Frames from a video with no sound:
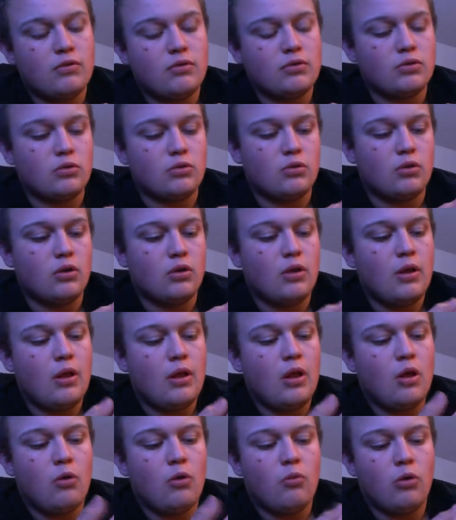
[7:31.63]
So
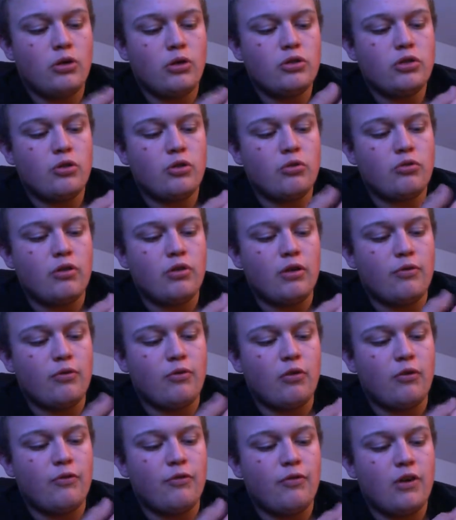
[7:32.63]
1, 2, 3,
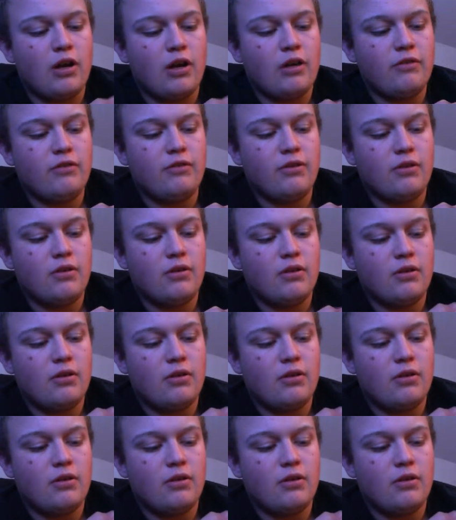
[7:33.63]
4, 5,